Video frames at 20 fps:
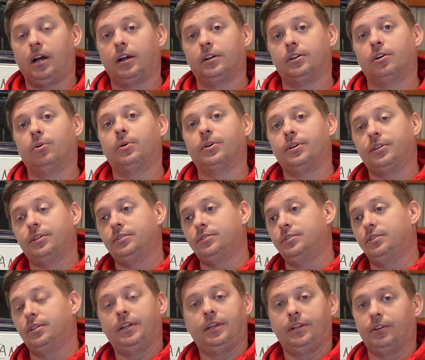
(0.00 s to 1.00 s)
going
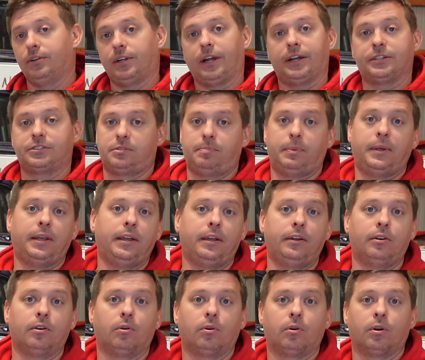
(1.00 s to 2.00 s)
either at
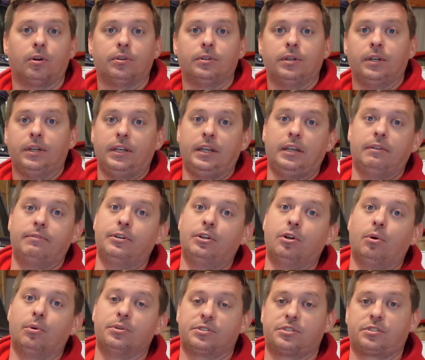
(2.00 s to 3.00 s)
speed or even
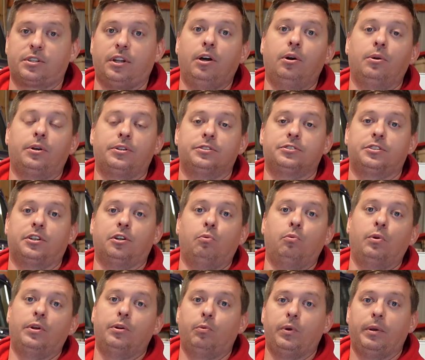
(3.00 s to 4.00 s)
going slow, because it's gonna
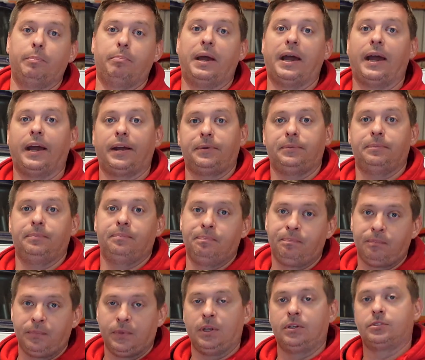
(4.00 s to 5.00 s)
want to whip back.
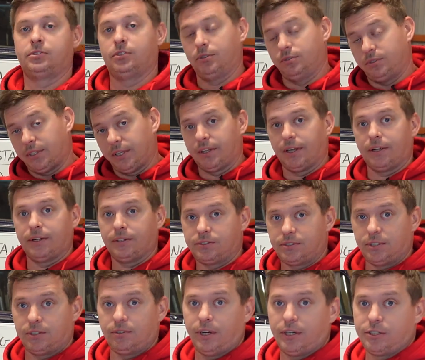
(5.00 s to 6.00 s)
So take that in
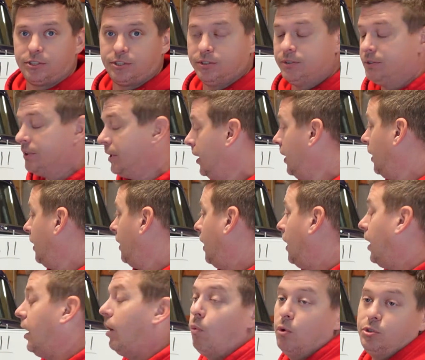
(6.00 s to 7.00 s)
consideration.
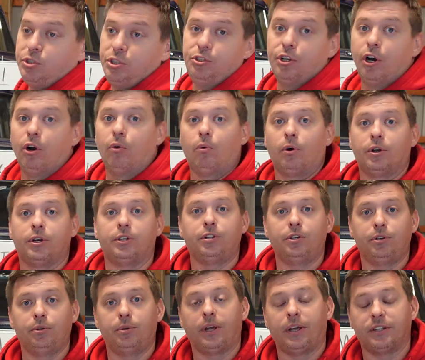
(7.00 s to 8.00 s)
What you don't wanna
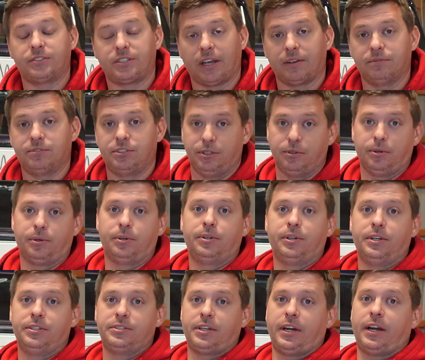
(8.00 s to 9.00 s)
do is have 0
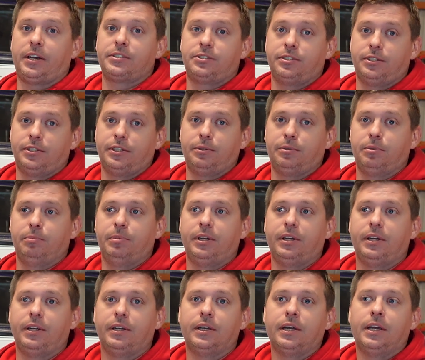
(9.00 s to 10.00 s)
degrees caster. It would
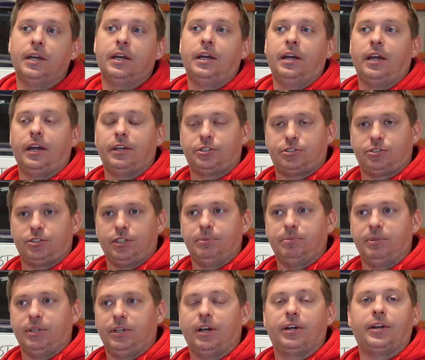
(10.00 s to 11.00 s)
be
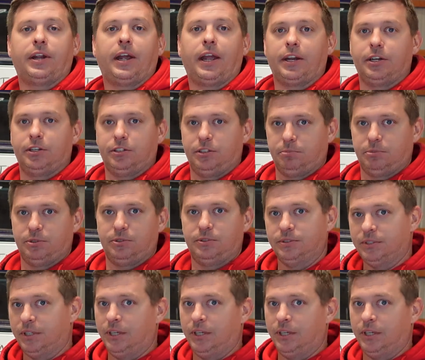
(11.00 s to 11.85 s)
extremely unhandleable.